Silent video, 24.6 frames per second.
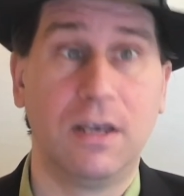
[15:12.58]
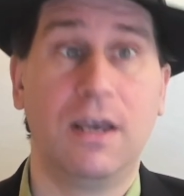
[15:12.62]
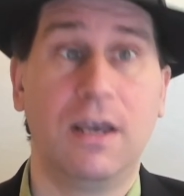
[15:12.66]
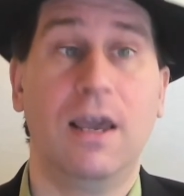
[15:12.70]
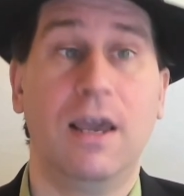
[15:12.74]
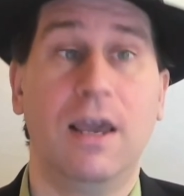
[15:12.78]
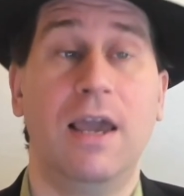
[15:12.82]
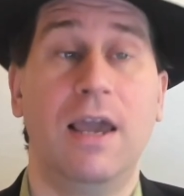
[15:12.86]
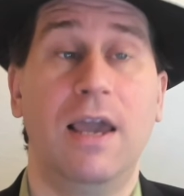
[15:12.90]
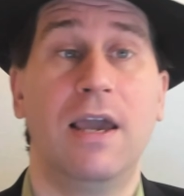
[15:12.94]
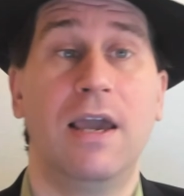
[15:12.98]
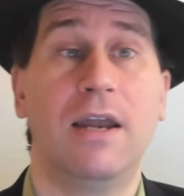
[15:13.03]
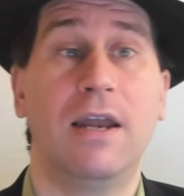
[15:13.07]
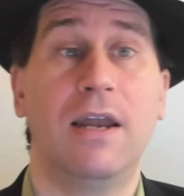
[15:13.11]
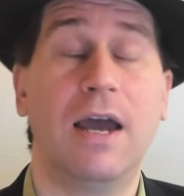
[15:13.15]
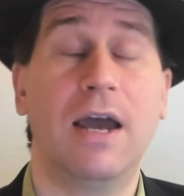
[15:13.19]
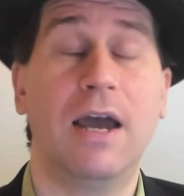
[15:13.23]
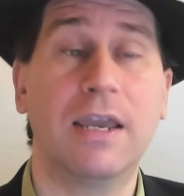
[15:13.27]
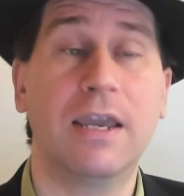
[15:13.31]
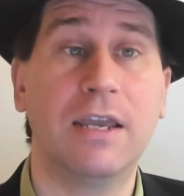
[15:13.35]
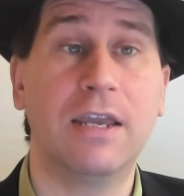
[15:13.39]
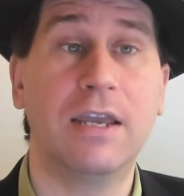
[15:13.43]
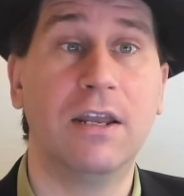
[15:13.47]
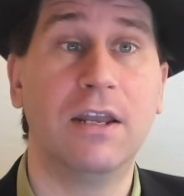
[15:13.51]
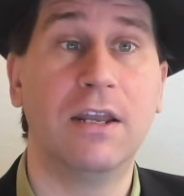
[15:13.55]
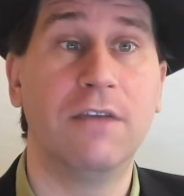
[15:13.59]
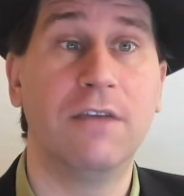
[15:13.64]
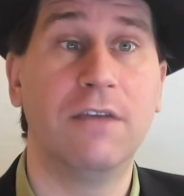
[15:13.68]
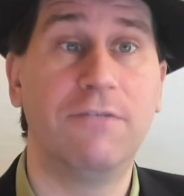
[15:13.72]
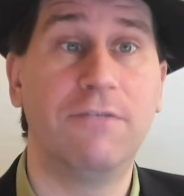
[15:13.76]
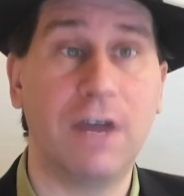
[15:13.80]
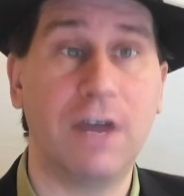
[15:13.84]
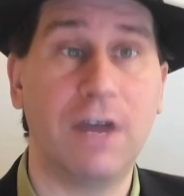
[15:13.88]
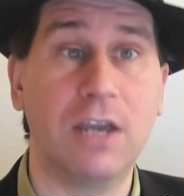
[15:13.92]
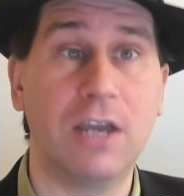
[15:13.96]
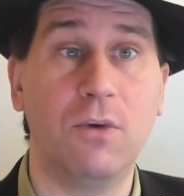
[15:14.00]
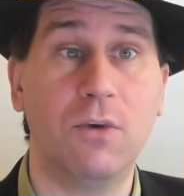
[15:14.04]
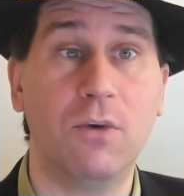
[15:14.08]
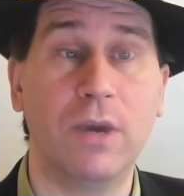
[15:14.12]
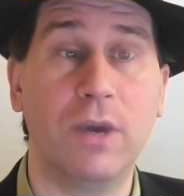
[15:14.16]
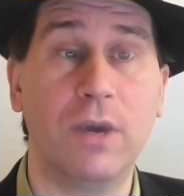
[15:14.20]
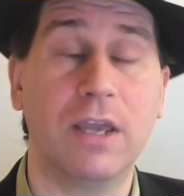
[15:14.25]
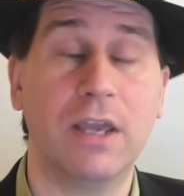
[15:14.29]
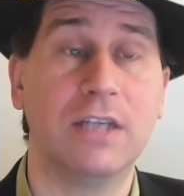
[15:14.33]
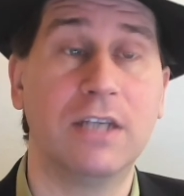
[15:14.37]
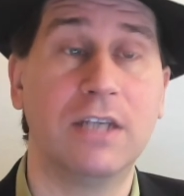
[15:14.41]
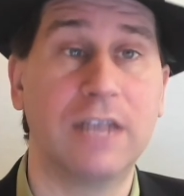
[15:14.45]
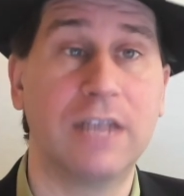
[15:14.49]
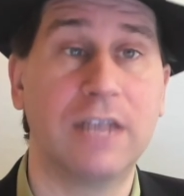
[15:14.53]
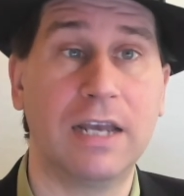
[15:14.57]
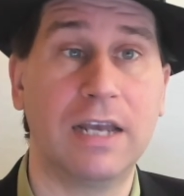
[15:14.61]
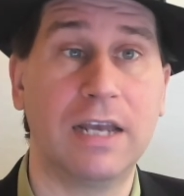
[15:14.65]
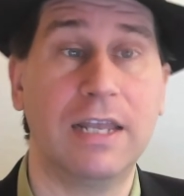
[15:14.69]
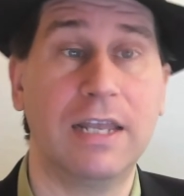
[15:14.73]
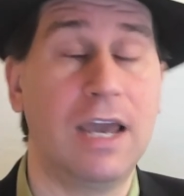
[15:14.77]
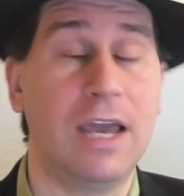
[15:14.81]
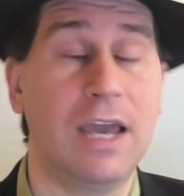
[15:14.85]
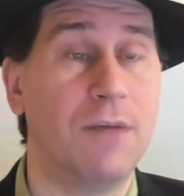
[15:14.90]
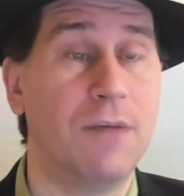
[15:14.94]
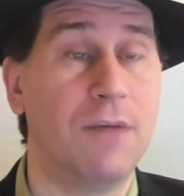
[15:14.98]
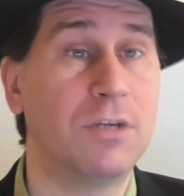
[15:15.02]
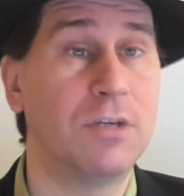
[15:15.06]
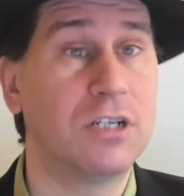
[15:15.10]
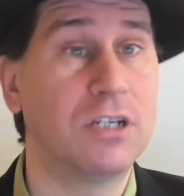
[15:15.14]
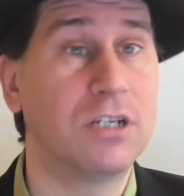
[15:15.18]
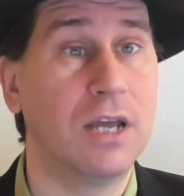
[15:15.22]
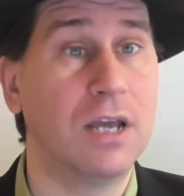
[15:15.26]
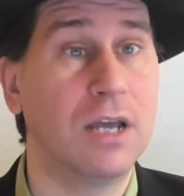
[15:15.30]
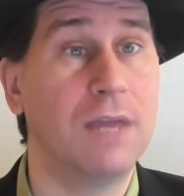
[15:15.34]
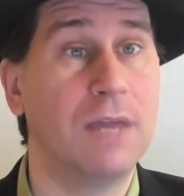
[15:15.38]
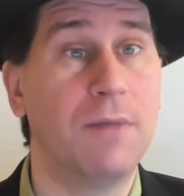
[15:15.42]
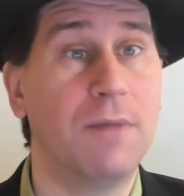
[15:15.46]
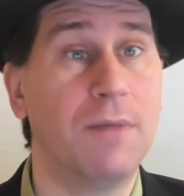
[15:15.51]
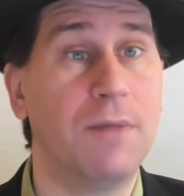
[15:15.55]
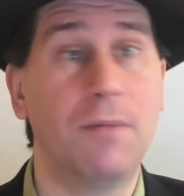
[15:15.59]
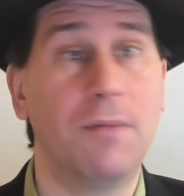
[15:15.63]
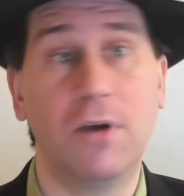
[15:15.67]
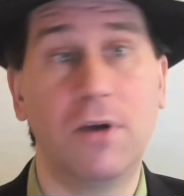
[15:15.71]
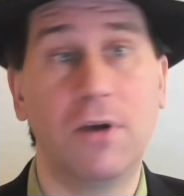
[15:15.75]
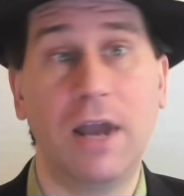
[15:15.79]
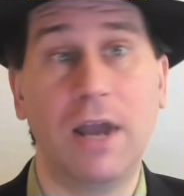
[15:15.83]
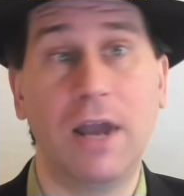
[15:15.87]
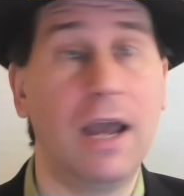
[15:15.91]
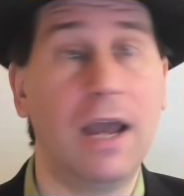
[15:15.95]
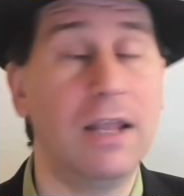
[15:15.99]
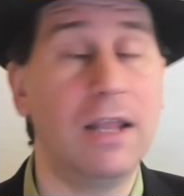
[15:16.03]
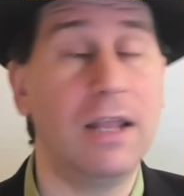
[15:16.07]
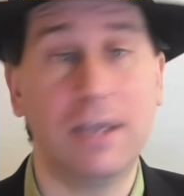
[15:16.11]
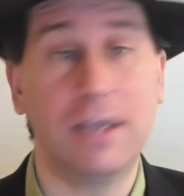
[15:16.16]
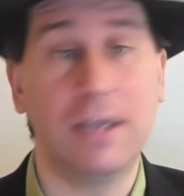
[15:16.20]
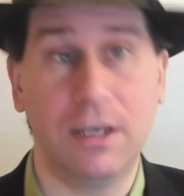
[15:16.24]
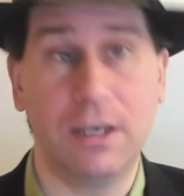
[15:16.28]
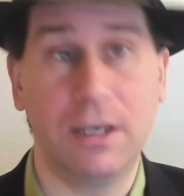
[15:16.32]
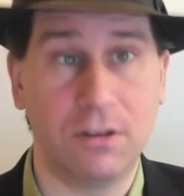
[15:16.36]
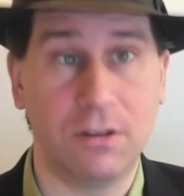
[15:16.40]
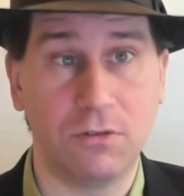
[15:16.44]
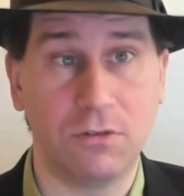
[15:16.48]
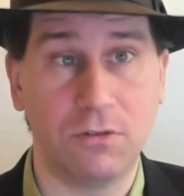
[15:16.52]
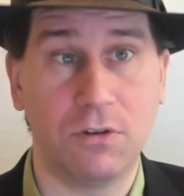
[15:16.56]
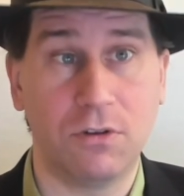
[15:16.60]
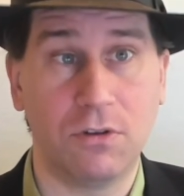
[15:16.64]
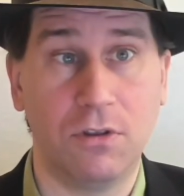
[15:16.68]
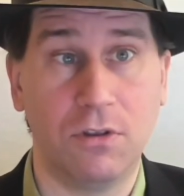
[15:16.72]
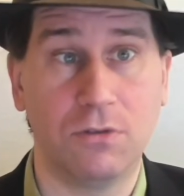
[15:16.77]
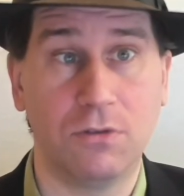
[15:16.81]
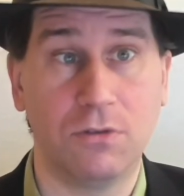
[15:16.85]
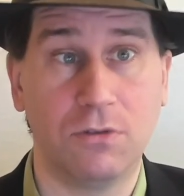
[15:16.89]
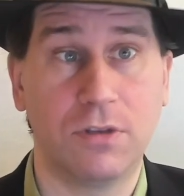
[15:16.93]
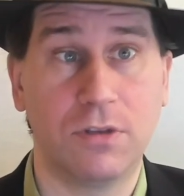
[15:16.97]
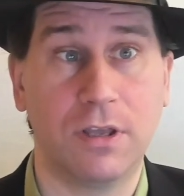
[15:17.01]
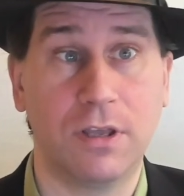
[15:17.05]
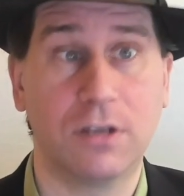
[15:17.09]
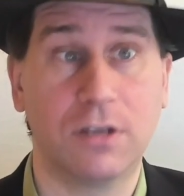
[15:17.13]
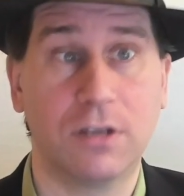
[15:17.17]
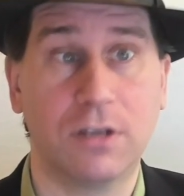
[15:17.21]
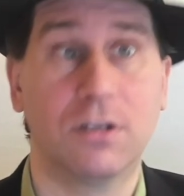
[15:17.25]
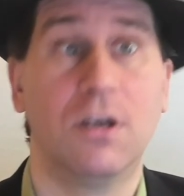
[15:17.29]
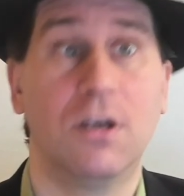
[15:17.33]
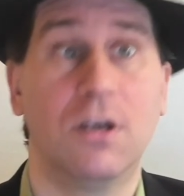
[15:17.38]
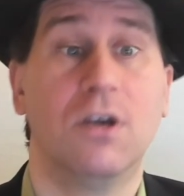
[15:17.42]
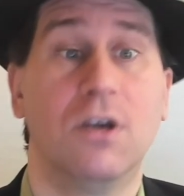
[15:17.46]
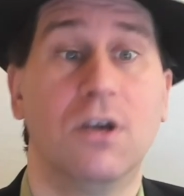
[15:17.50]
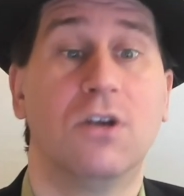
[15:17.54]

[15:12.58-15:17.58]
And I can evaluate exactly how much time I'm going to allocate those things.